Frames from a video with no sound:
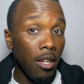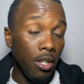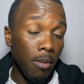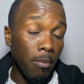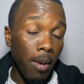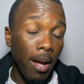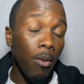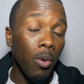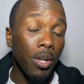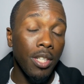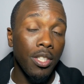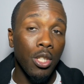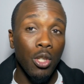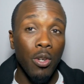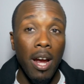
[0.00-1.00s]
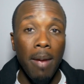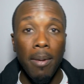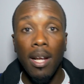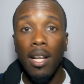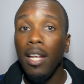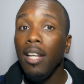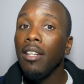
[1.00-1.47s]
You might want to
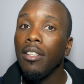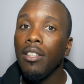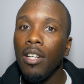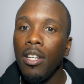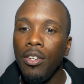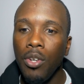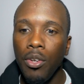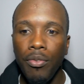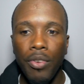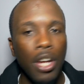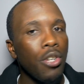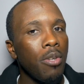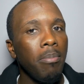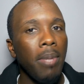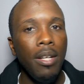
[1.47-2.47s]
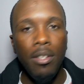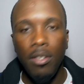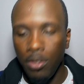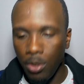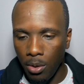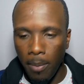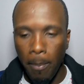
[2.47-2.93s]
subscribe, click the notification
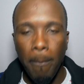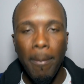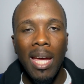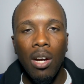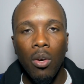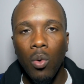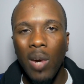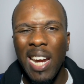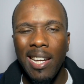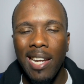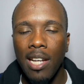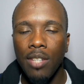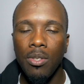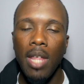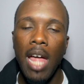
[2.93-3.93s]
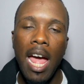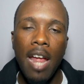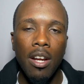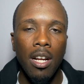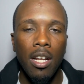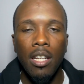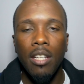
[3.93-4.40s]
button, so the bell right next to
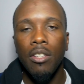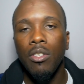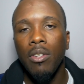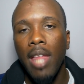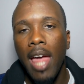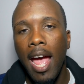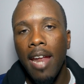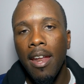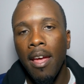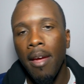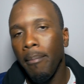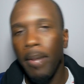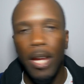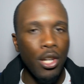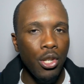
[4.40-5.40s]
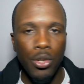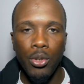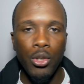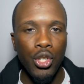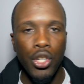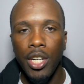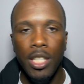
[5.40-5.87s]
that, click to that. Make sure
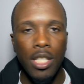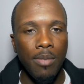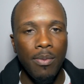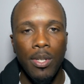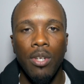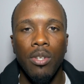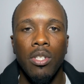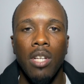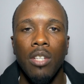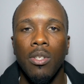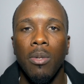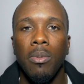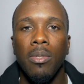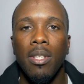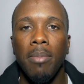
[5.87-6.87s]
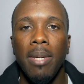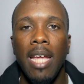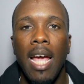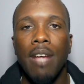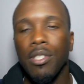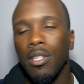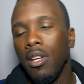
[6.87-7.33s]
you share these videos also with somebody
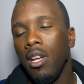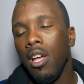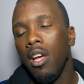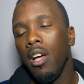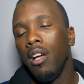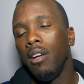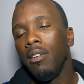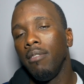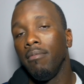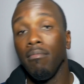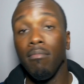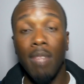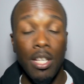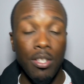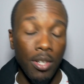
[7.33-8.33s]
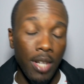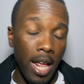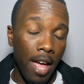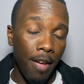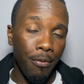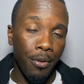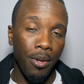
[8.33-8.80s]
else. That's all that
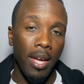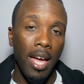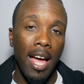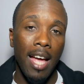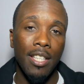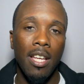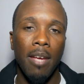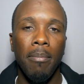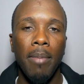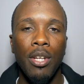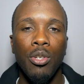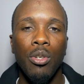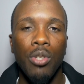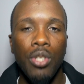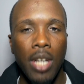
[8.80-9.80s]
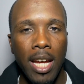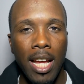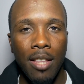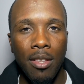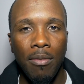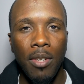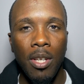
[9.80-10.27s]
I have for you guys. Make sure you check
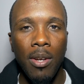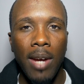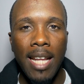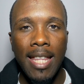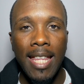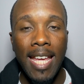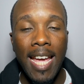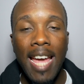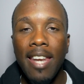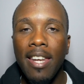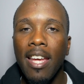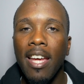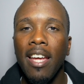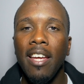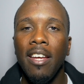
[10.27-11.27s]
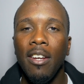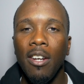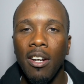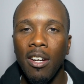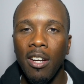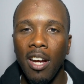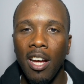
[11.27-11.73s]
out the video at the end.
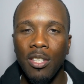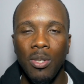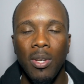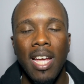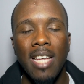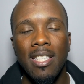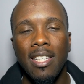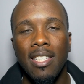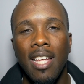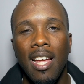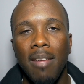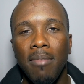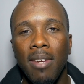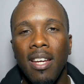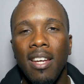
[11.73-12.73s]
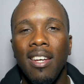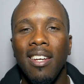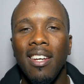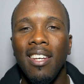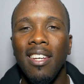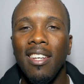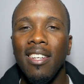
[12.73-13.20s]
I'll see you guys next time.
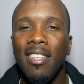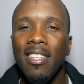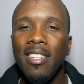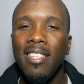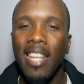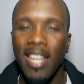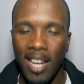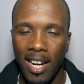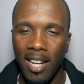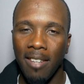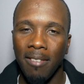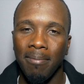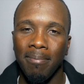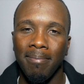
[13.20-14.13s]
Take care.